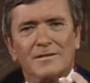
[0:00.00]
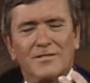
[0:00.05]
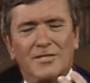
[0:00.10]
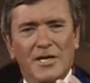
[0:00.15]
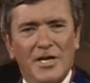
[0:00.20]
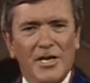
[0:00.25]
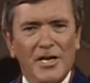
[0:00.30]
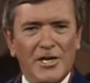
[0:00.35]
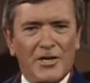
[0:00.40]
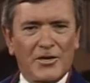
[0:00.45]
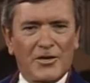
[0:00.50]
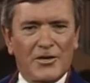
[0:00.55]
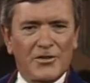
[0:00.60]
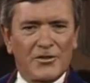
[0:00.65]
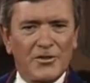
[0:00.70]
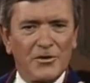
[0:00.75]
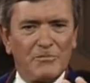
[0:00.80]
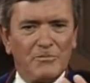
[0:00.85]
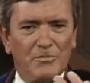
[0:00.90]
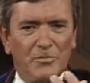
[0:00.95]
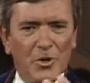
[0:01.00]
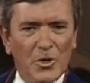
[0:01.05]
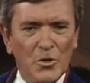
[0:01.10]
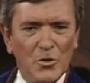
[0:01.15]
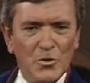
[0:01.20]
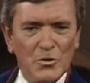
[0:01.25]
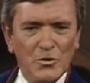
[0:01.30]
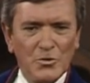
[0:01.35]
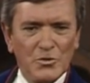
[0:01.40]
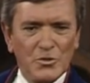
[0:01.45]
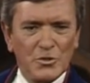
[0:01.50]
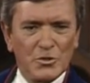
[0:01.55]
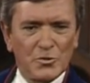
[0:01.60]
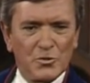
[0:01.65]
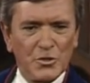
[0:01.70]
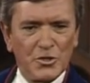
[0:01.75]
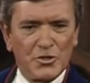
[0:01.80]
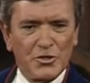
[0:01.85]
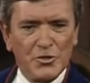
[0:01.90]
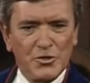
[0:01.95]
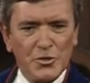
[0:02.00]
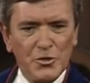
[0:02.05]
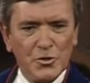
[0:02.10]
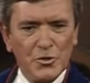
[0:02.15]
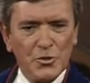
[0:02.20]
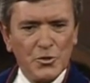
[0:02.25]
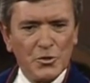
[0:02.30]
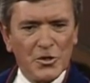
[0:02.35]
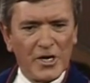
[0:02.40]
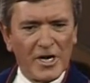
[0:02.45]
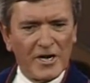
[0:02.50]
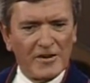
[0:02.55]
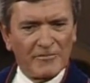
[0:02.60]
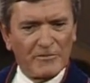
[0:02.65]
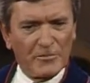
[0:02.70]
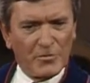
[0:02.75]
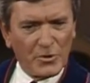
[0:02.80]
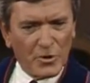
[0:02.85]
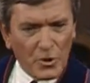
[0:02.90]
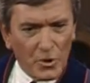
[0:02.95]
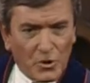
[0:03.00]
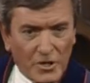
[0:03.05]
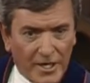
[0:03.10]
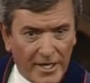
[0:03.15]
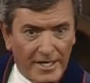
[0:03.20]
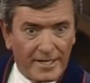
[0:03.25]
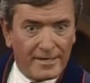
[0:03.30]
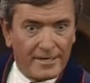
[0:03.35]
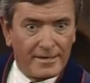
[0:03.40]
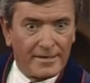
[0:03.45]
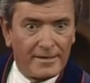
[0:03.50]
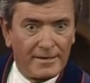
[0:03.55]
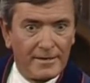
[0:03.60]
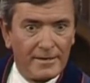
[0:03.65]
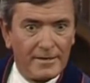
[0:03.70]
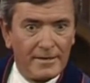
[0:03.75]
Take the bones which you have broken